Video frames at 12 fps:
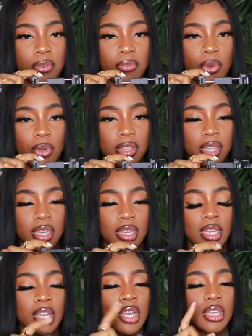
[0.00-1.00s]
your phone in
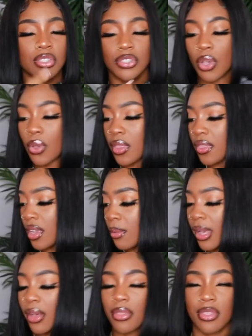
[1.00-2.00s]
there. So the thing
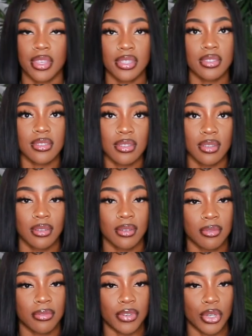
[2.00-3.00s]
about this
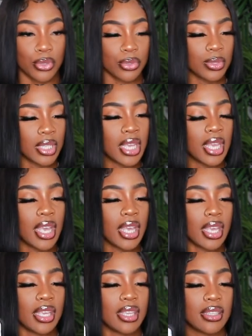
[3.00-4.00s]
phone
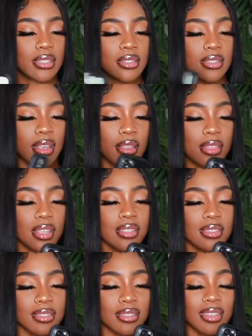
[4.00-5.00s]
is
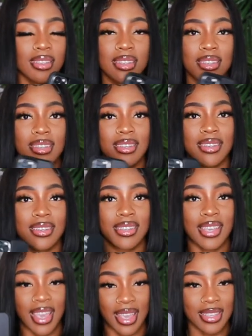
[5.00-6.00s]
this
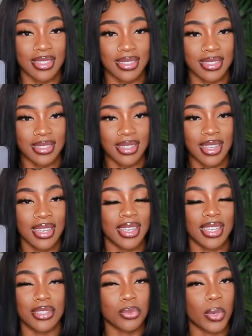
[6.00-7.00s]
case
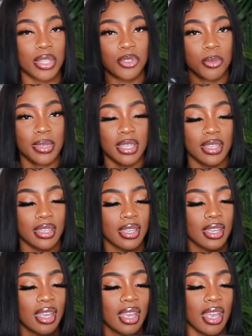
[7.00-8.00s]
is way too big
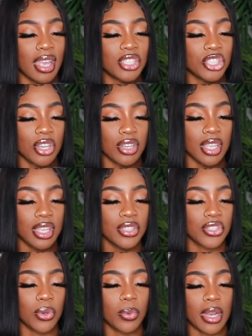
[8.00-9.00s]
and chunky.
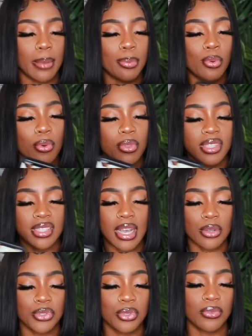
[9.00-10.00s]
So when I pull this
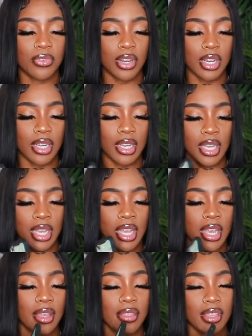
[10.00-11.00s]
out too far,
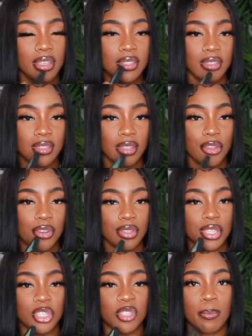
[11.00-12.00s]
this
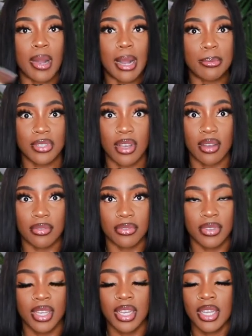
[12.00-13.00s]
literally just pops off.
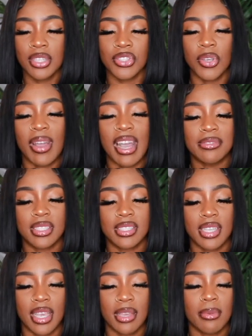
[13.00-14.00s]
So I have to
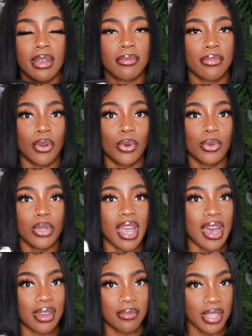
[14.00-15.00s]
take my phone
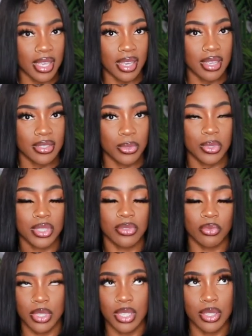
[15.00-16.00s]
out of the case, which
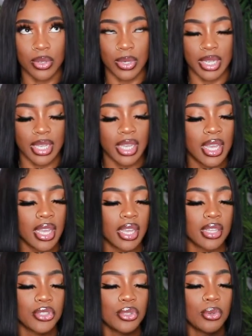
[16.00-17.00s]
is really annoying,
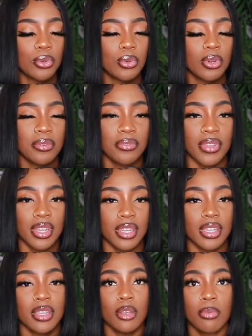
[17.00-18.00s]
to fit it
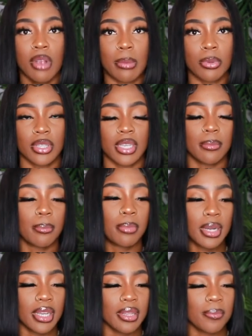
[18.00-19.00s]
in here properly,
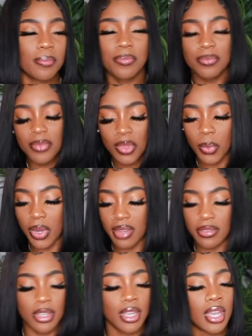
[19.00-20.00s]
but
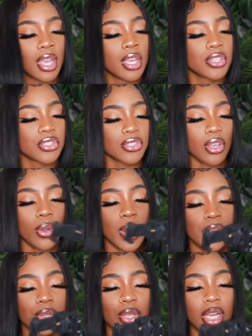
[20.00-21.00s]
whatever. So
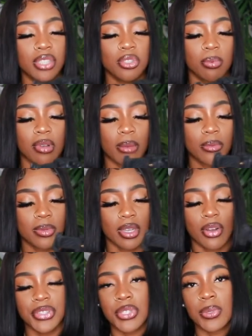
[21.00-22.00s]
I know you guys are probably
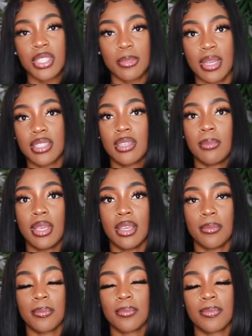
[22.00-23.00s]
also expecting
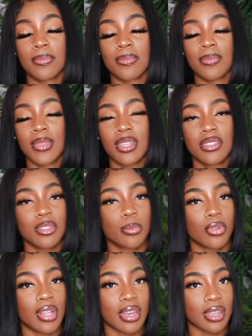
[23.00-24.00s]
me to
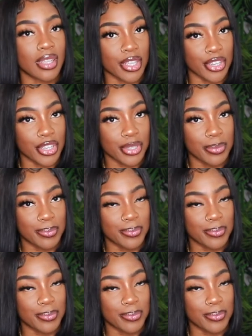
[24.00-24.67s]
pull out a clicker,